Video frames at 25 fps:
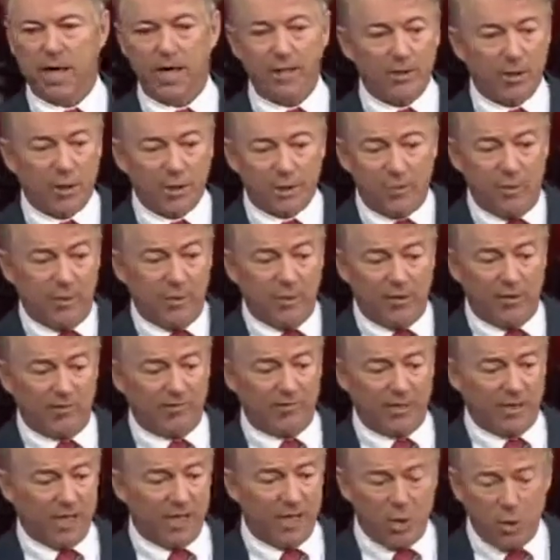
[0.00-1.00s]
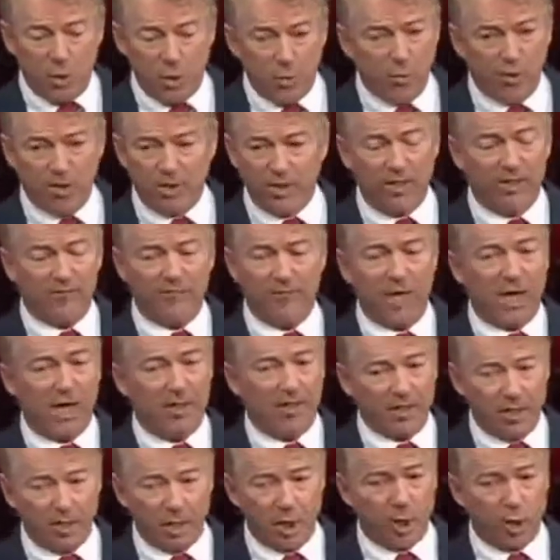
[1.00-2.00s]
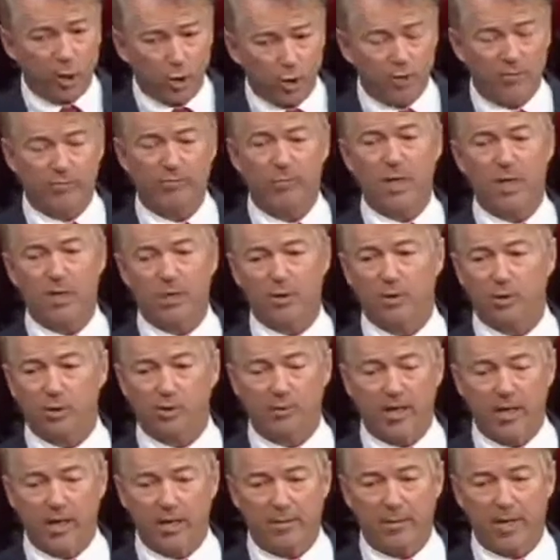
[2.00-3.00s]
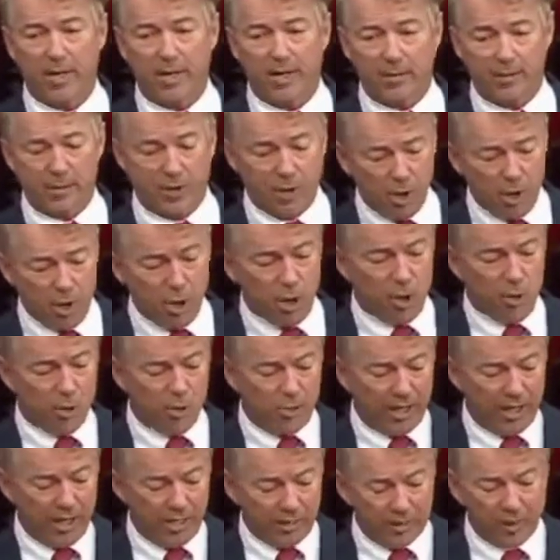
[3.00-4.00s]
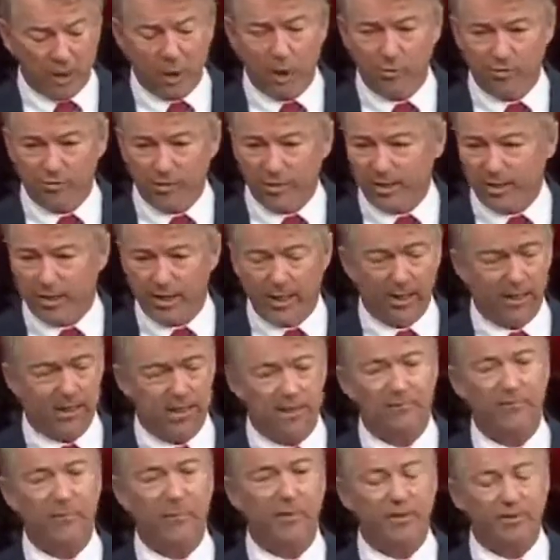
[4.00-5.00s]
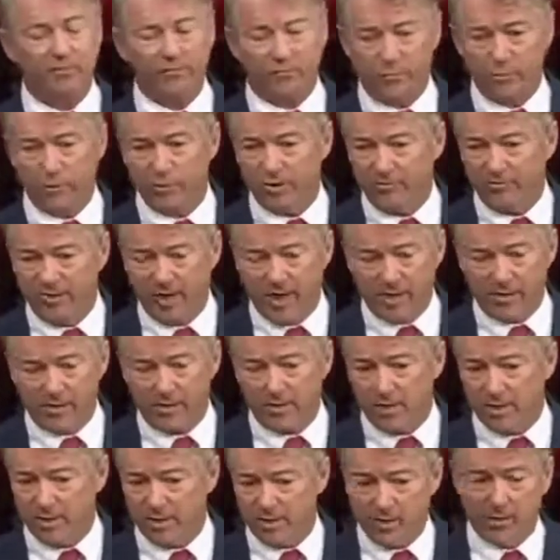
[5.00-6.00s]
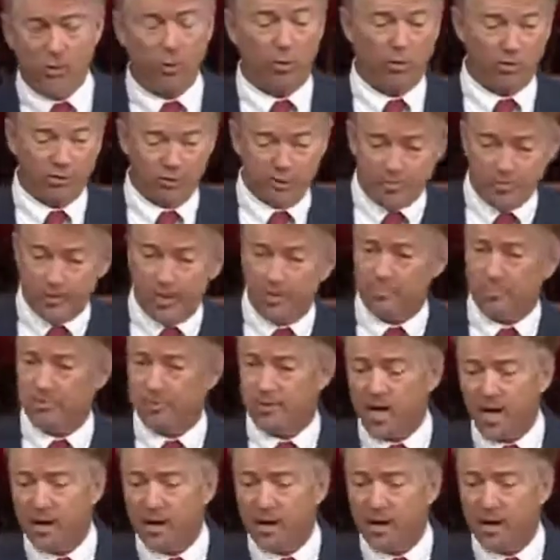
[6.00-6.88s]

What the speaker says: I talk to people every day who really have not yet heard of monoclonal antibodies, who get COVID again after being fully vaccinated or sometimes